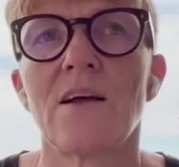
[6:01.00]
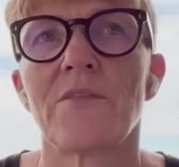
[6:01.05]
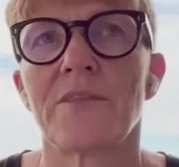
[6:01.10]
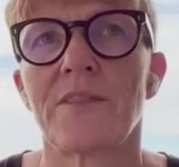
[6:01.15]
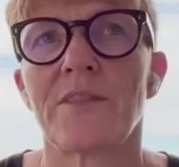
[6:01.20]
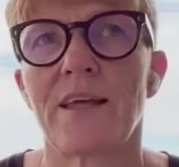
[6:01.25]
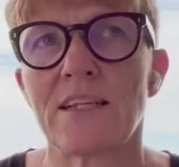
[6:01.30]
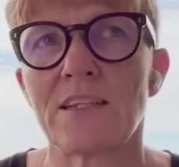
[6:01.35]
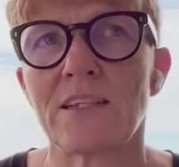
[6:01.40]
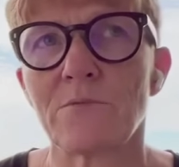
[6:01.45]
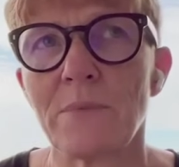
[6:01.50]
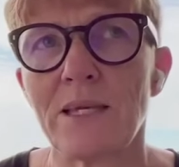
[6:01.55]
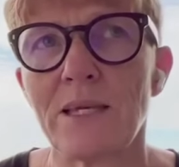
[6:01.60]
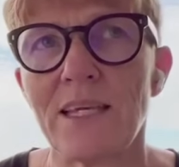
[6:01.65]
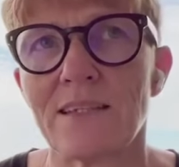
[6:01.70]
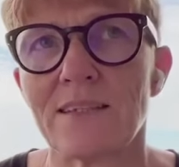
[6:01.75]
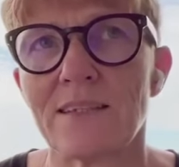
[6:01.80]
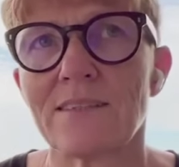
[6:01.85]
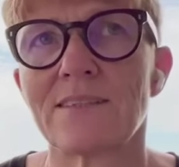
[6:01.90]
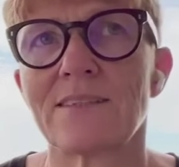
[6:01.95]
That
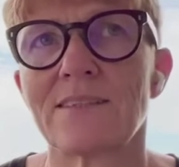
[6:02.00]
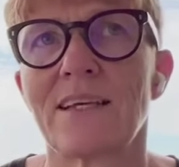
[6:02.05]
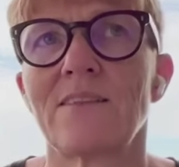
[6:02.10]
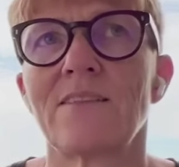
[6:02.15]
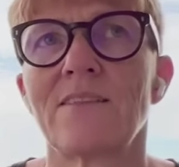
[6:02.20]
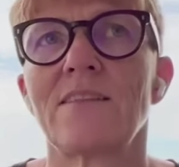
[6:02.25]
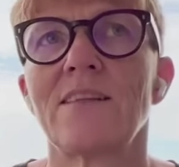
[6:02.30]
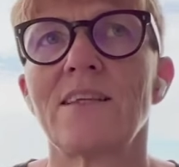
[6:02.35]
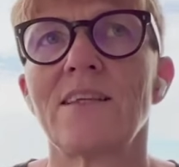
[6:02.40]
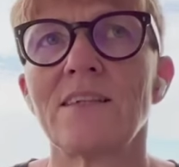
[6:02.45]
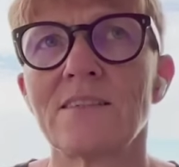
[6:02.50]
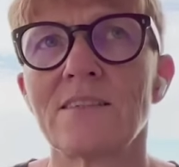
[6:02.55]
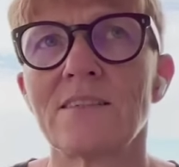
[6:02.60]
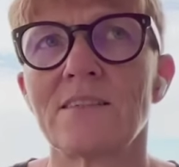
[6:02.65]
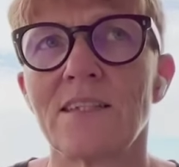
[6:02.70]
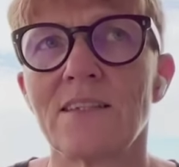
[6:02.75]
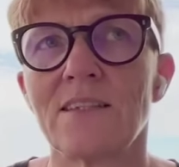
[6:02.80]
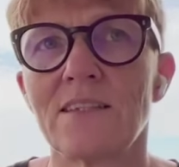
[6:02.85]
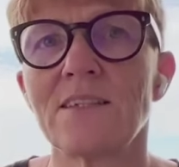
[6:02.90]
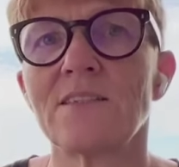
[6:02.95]
means that
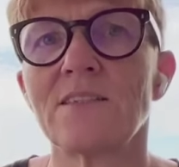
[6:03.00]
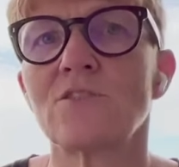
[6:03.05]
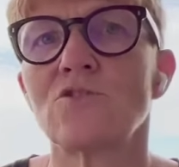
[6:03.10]
in these